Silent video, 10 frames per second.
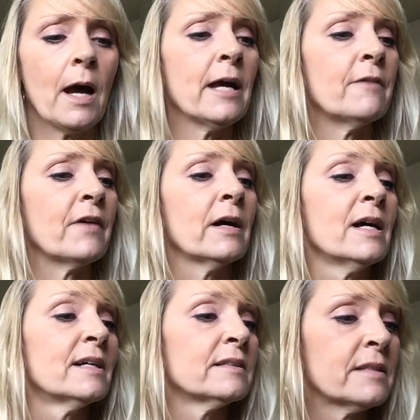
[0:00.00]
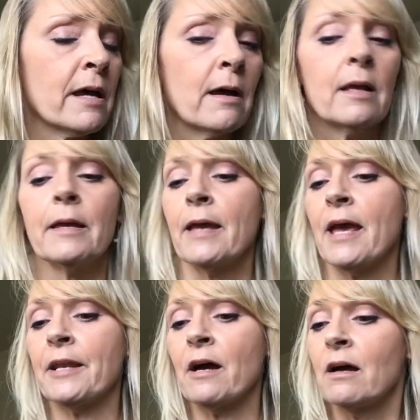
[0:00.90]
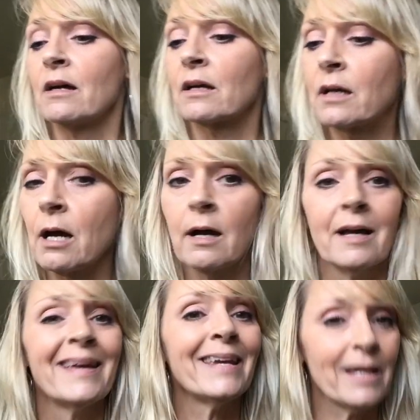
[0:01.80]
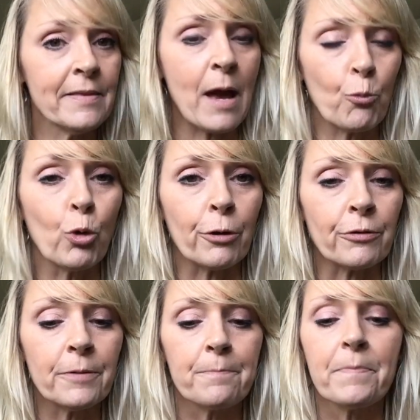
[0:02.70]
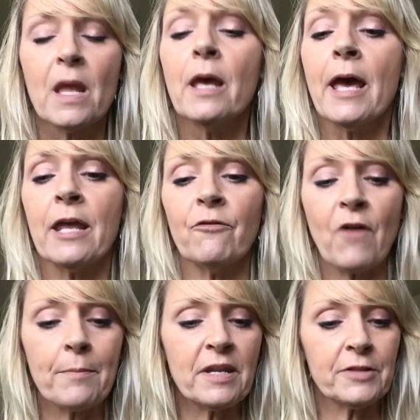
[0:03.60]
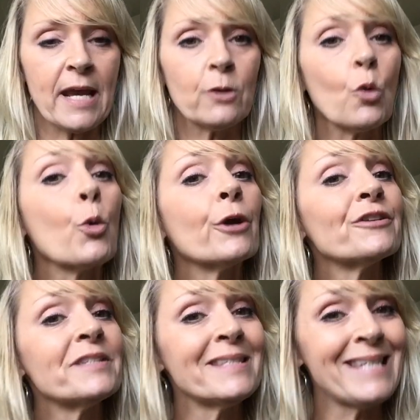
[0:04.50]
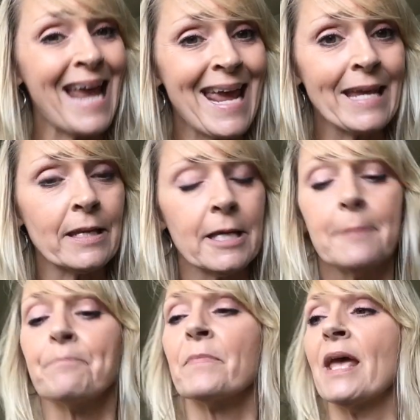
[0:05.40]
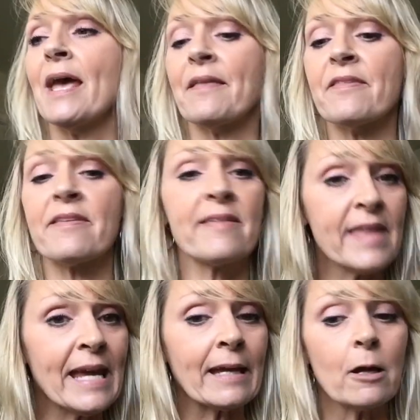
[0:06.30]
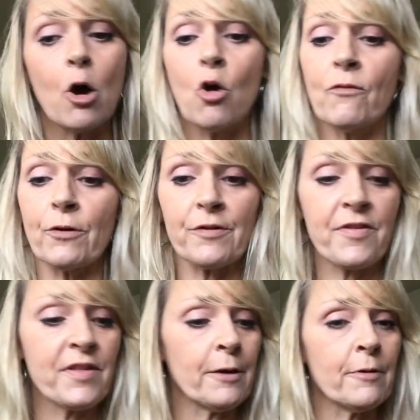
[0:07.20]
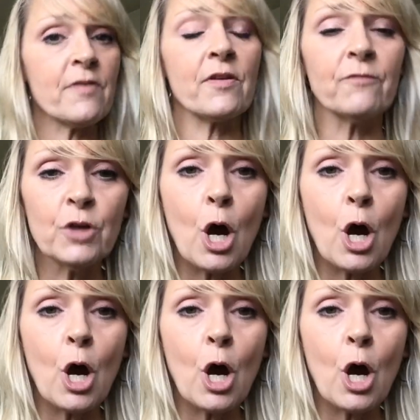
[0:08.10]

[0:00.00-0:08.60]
I have a t and a k in that word. And if I'm to take the word take and sing over a series of